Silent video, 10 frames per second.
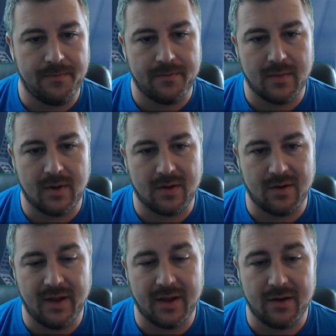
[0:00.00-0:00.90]
so
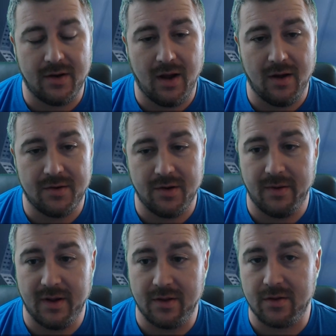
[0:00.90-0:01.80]
he can now do
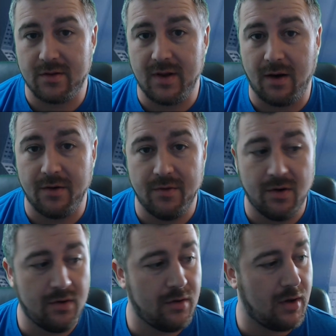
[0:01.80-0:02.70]
his Talon
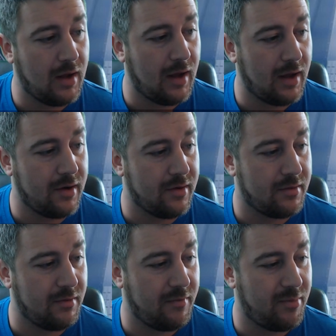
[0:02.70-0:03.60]
roll, and
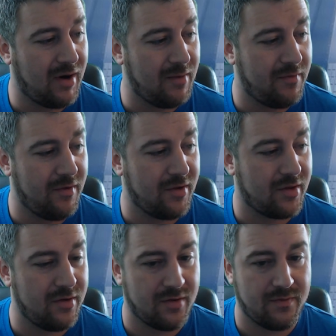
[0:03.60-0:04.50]
with prime
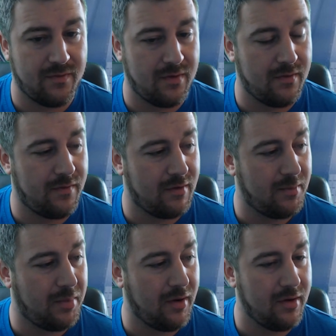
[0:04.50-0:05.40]
thrusters for a
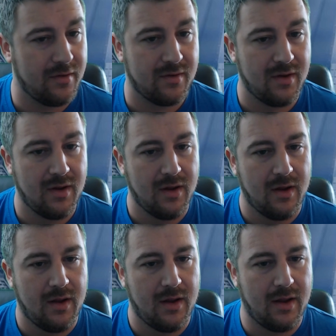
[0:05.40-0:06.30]
point,
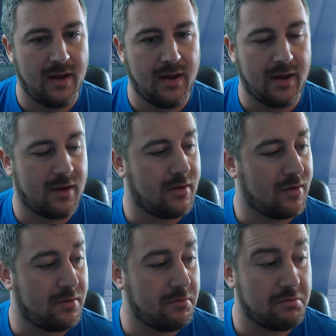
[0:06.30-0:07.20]
it
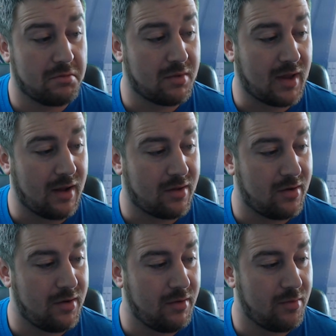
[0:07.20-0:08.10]
gets to
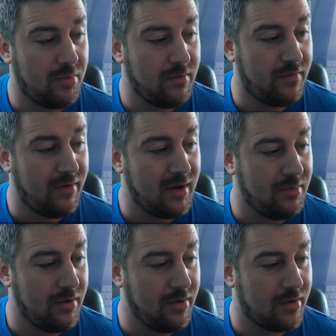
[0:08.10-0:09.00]
do his free
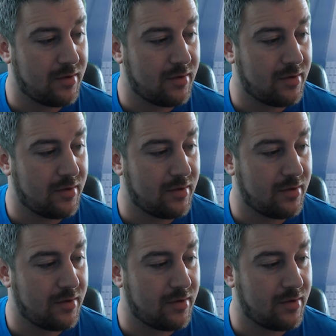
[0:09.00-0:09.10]
boost.